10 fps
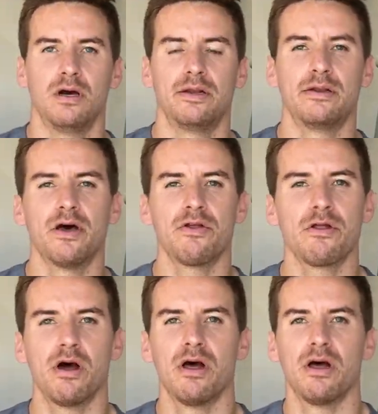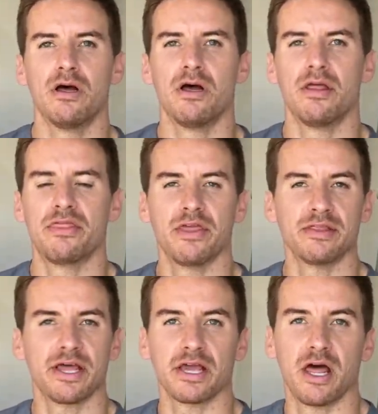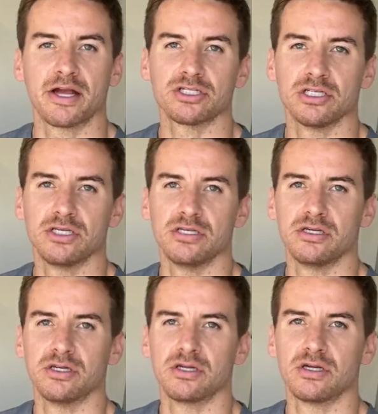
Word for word: Another uh, thing that can actually